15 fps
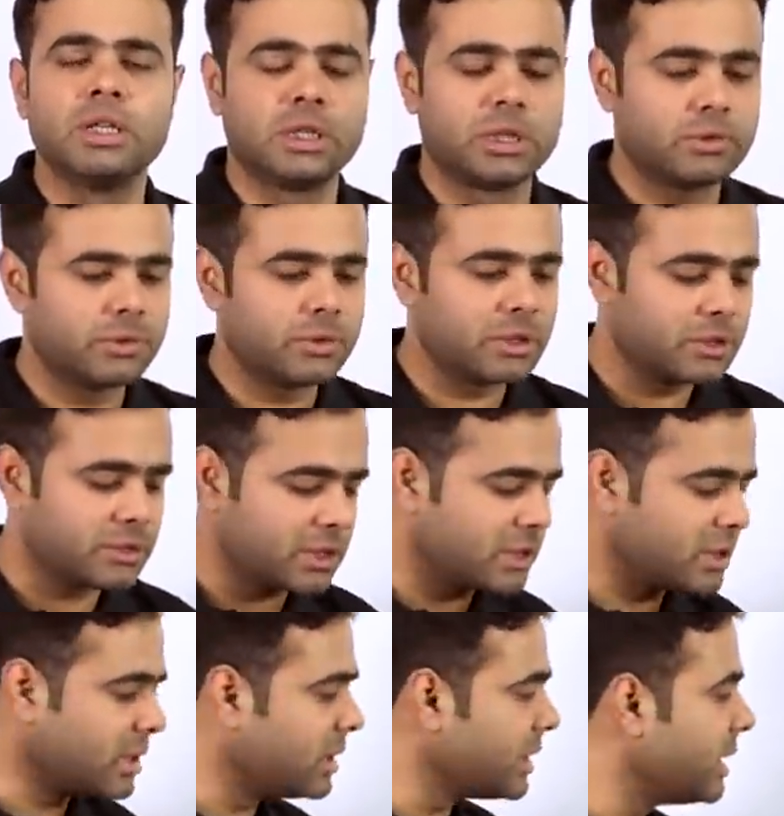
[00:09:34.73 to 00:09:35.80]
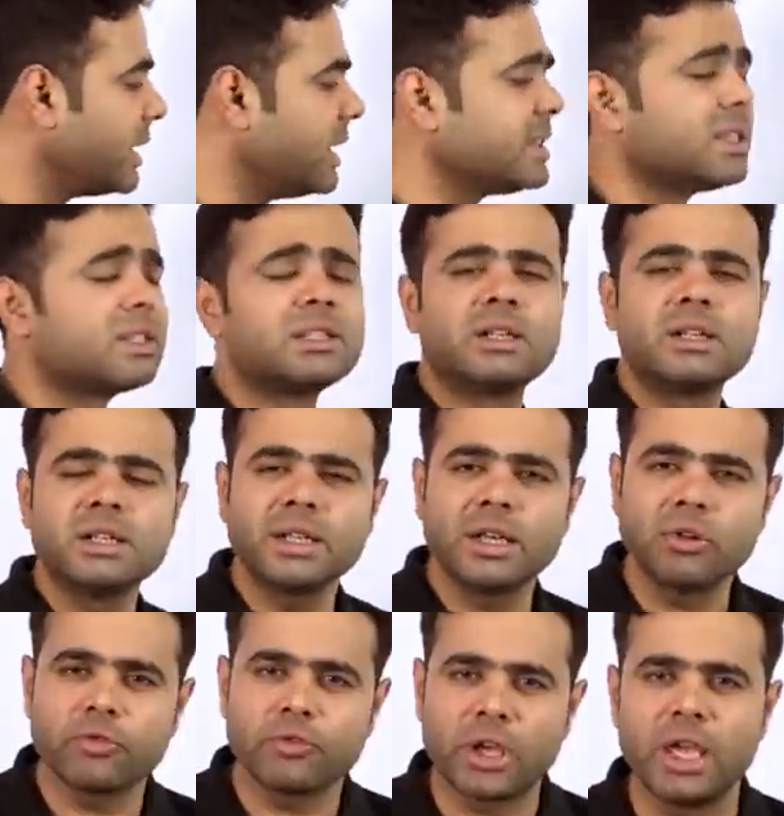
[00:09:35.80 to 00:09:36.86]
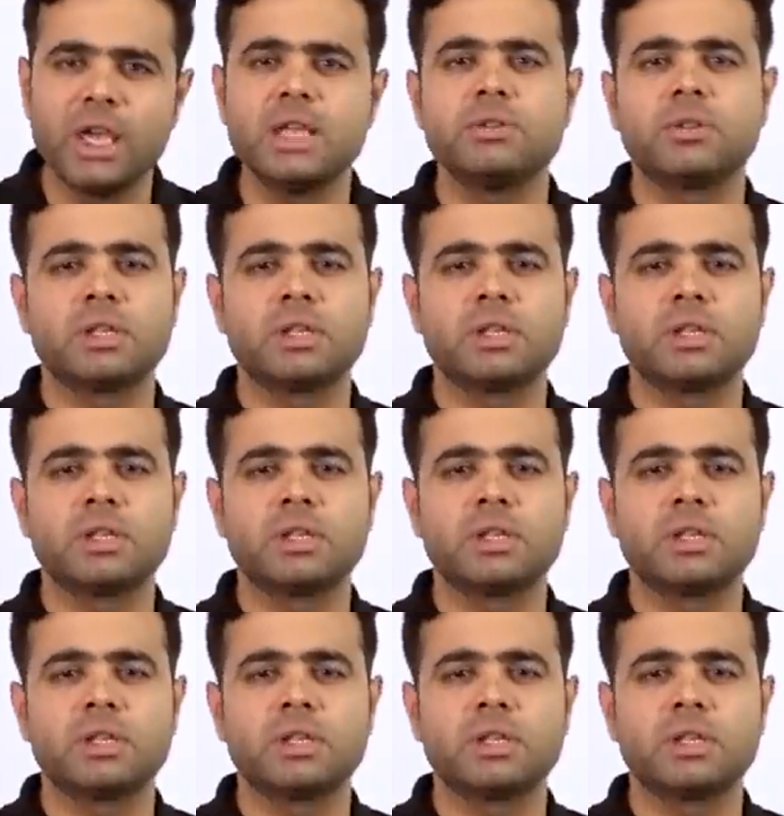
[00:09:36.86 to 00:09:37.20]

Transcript: It's a certain it's a certain kind of age,